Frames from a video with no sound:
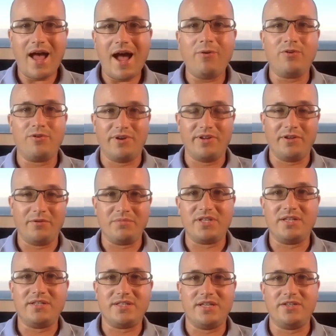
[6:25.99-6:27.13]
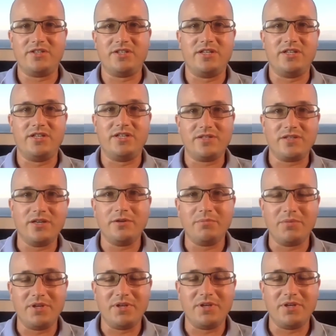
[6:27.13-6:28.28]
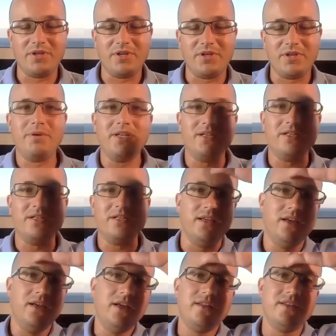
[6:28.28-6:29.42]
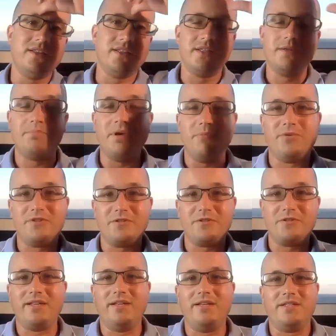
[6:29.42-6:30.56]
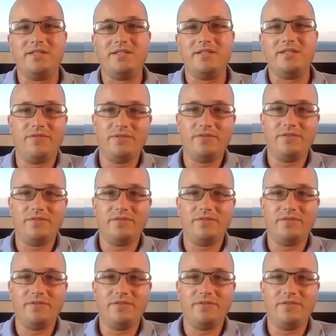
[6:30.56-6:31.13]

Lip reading: algorithms that essentially determined their stability. This is a bit more speculative,